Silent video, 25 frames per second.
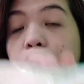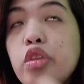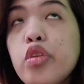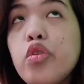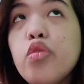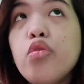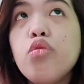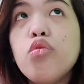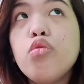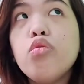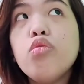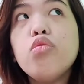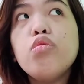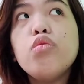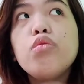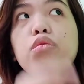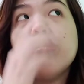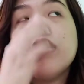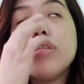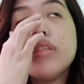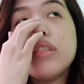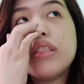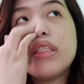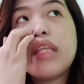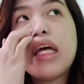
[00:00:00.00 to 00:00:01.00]

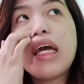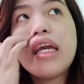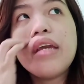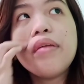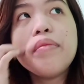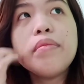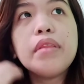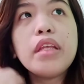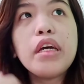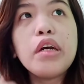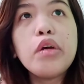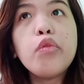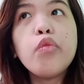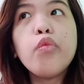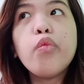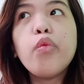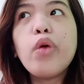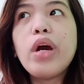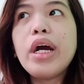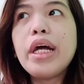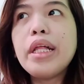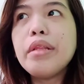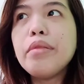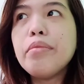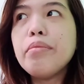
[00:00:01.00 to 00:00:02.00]
nung time na
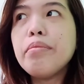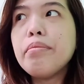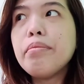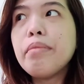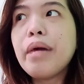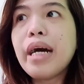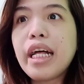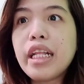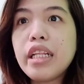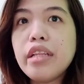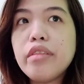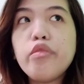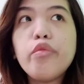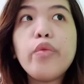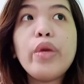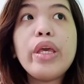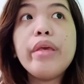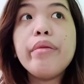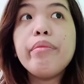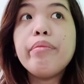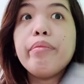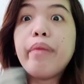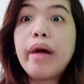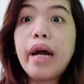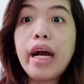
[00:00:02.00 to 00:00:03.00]
1 month
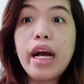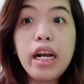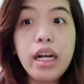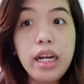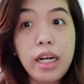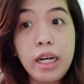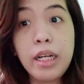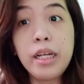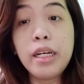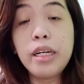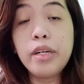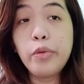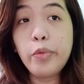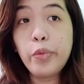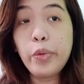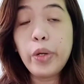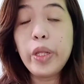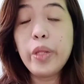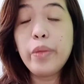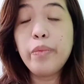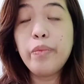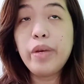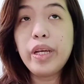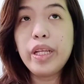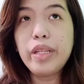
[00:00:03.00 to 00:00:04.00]
way back,
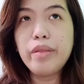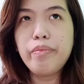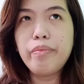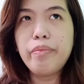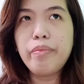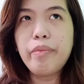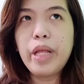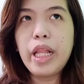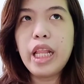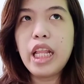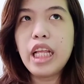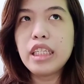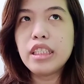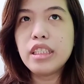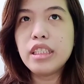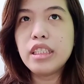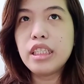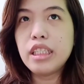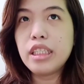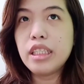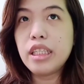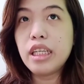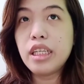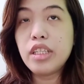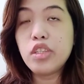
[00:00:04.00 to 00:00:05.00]
1 month pa lang
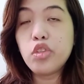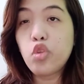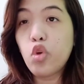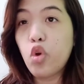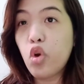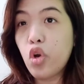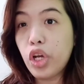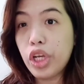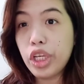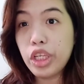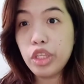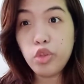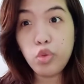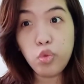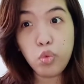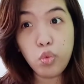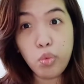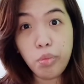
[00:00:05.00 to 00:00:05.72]
si Tiktoki,